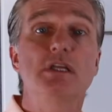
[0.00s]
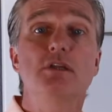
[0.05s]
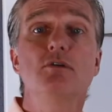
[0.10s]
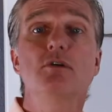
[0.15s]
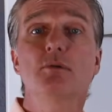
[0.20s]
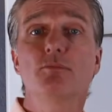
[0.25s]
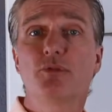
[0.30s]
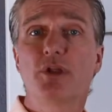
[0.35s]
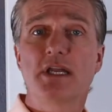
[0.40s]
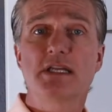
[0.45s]
You
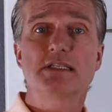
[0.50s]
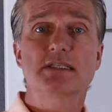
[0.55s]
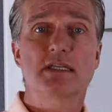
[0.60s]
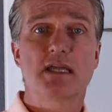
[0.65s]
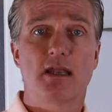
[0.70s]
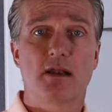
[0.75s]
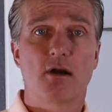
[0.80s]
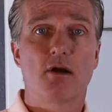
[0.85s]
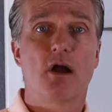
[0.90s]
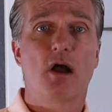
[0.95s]
can place it
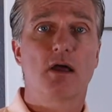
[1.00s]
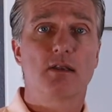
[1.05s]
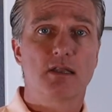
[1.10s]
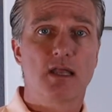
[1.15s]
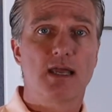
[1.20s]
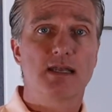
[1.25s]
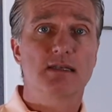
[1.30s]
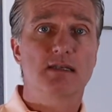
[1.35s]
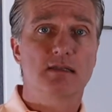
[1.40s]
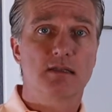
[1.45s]
on our
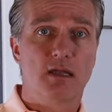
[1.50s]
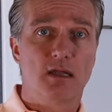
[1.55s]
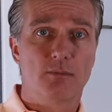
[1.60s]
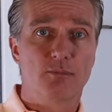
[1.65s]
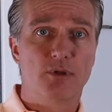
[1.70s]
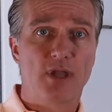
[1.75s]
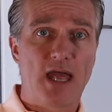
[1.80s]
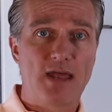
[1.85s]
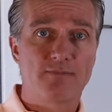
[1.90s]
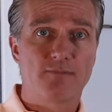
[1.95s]
online
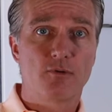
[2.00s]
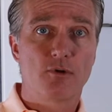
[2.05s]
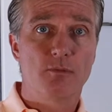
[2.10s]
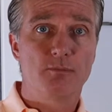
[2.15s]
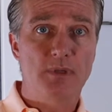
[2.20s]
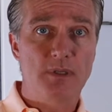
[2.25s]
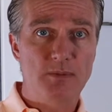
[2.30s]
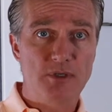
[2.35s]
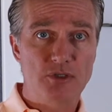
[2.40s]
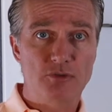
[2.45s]
platform,
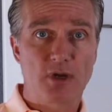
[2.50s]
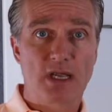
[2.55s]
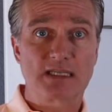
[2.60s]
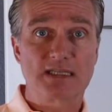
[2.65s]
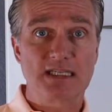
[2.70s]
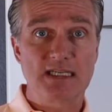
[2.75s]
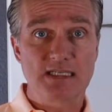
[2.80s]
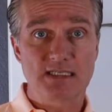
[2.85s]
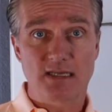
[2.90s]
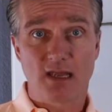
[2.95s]

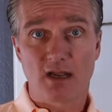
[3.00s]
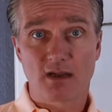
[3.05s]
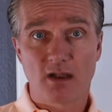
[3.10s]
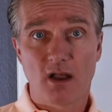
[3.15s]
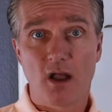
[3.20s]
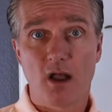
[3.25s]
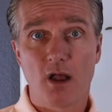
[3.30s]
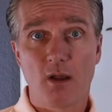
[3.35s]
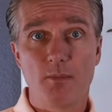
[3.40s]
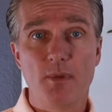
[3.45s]

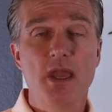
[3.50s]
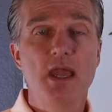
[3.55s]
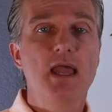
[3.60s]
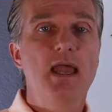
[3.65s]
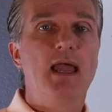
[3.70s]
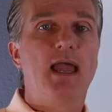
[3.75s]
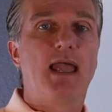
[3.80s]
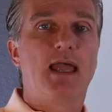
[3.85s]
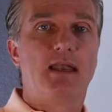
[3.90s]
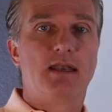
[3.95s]
bbdirectleads.com,
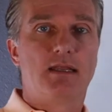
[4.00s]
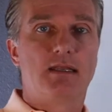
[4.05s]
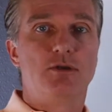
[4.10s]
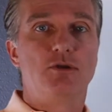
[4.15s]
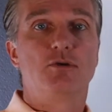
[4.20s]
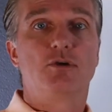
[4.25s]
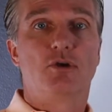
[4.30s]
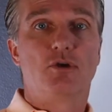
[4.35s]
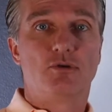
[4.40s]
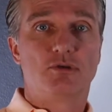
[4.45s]
and then you
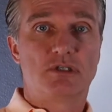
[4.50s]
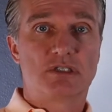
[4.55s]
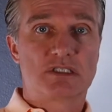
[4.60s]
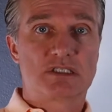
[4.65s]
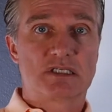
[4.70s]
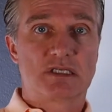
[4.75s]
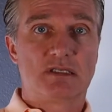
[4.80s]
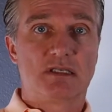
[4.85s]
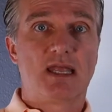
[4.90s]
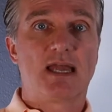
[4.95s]
can
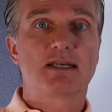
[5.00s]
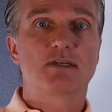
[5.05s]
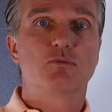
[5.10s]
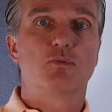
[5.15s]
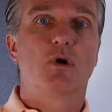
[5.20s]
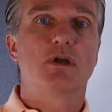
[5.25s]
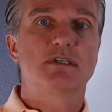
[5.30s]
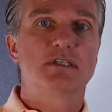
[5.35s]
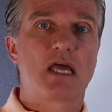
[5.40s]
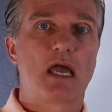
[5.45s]
select
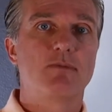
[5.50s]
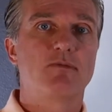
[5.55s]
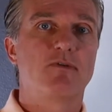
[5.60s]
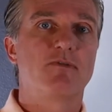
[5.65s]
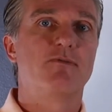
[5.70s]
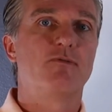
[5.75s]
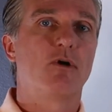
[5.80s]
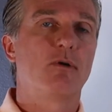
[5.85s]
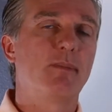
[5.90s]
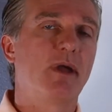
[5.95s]
what type of
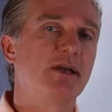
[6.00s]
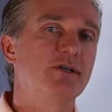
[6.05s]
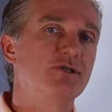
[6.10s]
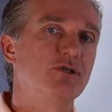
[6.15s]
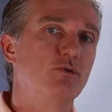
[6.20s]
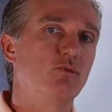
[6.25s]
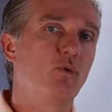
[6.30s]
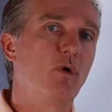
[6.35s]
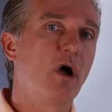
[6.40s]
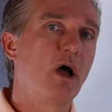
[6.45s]
format
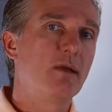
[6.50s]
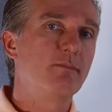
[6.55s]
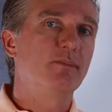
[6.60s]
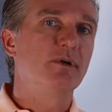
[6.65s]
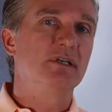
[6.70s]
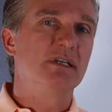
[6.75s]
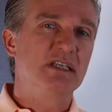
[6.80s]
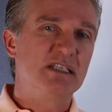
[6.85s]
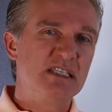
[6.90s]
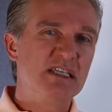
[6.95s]
you want, but
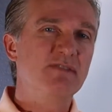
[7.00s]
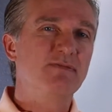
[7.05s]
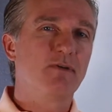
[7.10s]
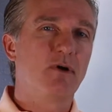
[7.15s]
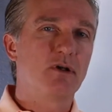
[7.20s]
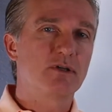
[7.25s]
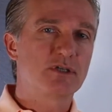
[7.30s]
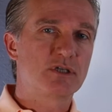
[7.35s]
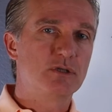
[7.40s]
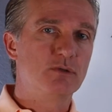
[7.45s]
it
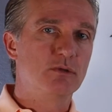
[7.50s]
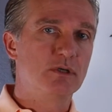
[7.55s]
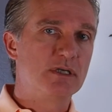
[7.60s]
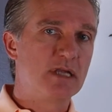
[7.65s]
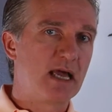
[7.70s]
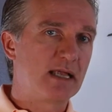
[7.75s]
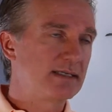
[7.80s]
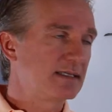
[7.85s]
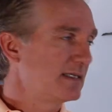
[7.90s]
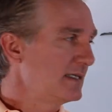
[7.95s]
defaults to a
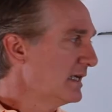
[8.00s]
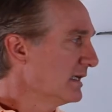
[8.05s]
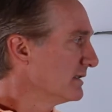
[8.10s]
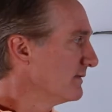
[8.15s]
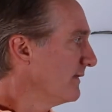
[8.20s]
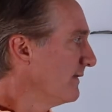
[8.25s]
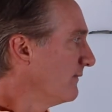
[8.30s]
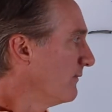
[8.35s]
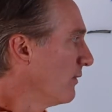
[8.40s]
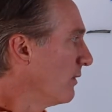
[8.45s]

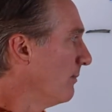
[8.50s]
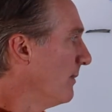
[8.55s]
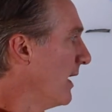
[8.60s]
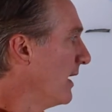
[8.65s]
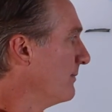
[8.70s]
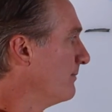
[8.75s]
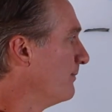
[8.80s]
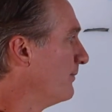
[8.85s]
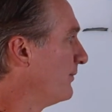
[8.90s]
.csv format.